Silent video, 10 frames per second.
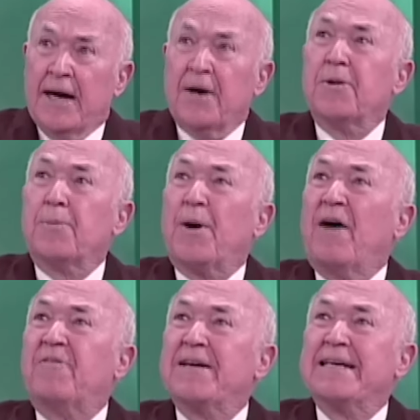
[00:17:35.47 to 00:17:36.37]
Here the
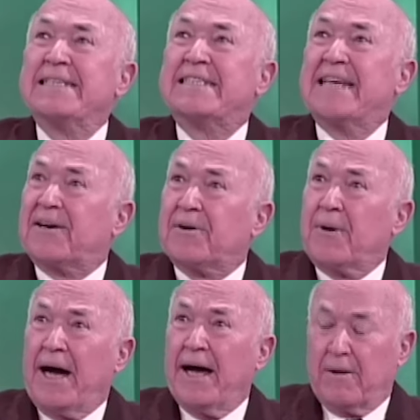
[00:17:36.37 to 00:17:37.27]
prophet
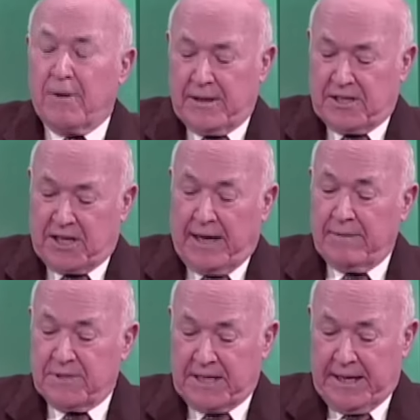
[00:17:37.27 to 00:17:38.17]
Zechariah
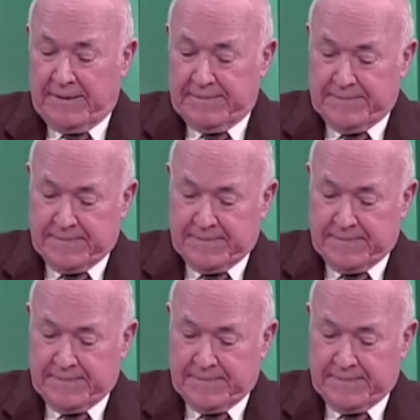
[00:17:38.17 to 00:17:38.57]
chimes in.